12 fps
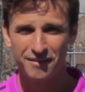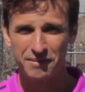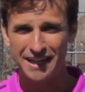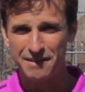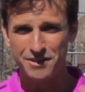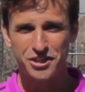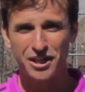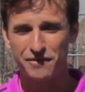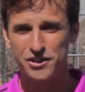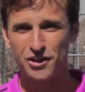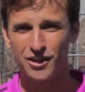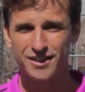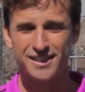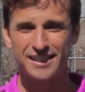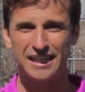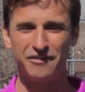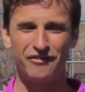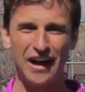My name is Jeff
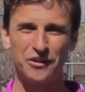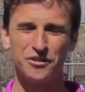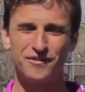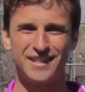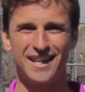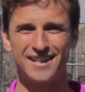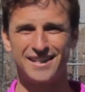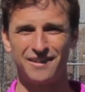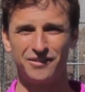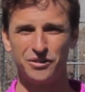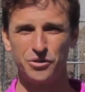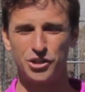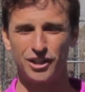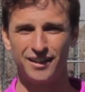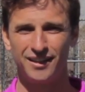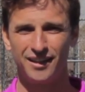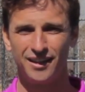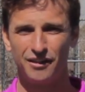Salzenstein, founder of Tennis
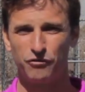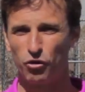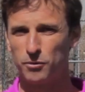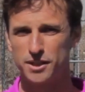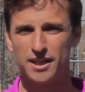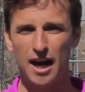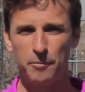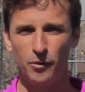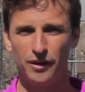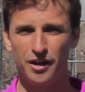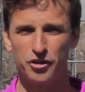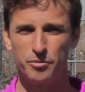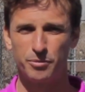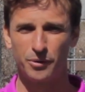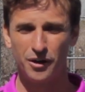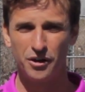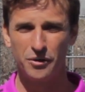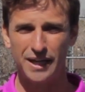Evolution, former top one hundred
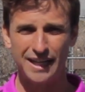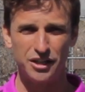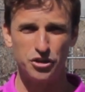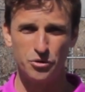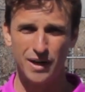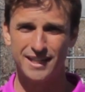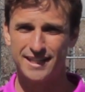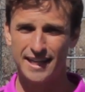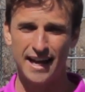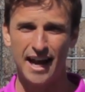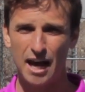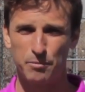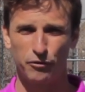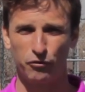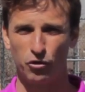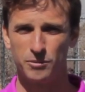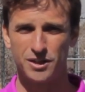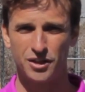pro and U S T A high
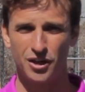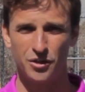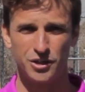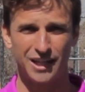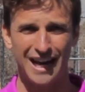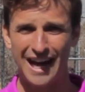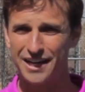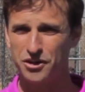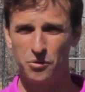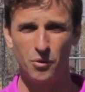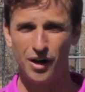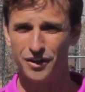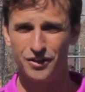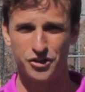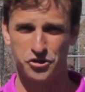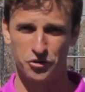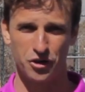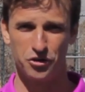performance coach, and I don't want you to
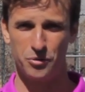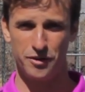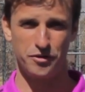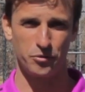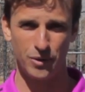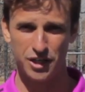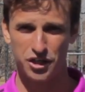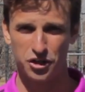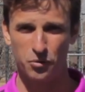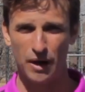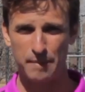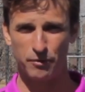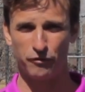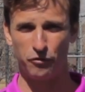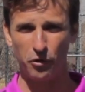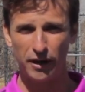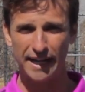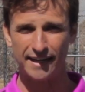struggle with your windshield wiper
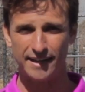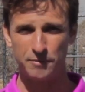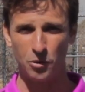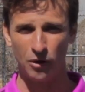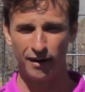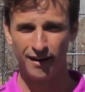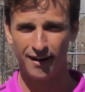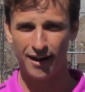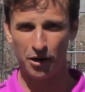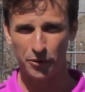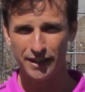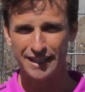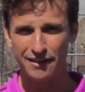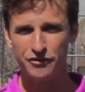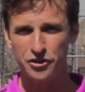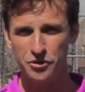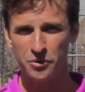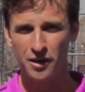forehand anymore. I want to give
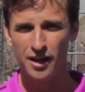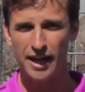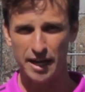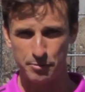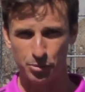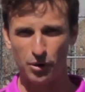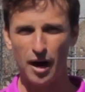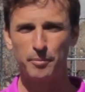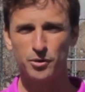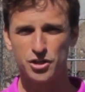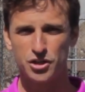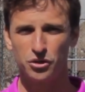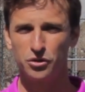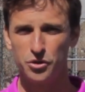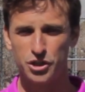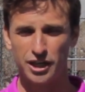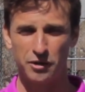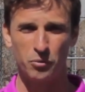you a proper
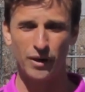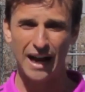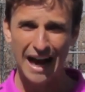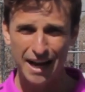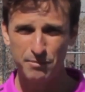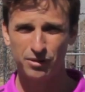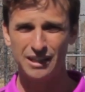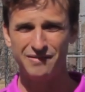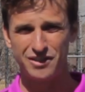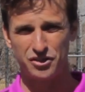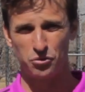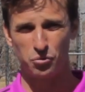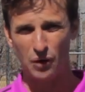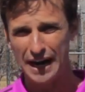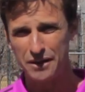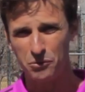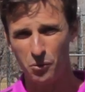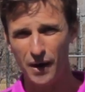solution and what I believe is the
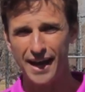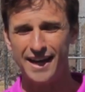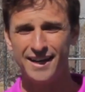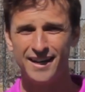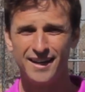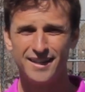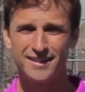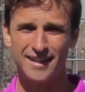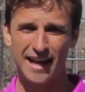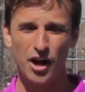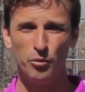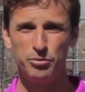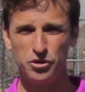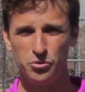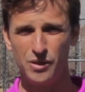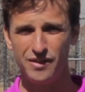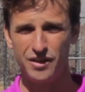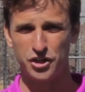right way to help you
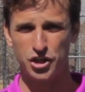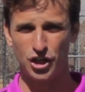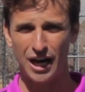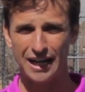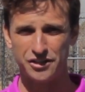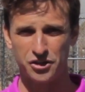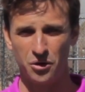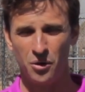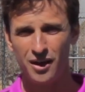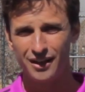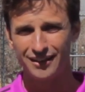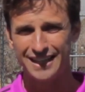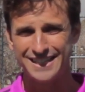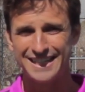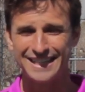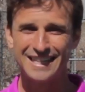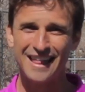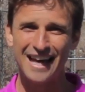with this shot. So let's
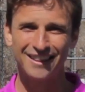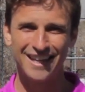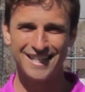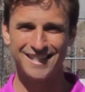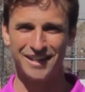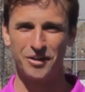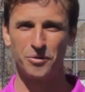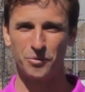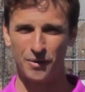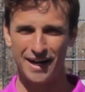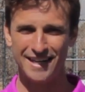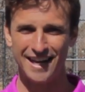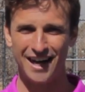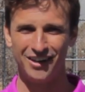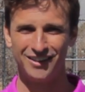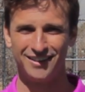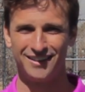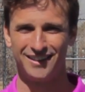get to that lesson right now. All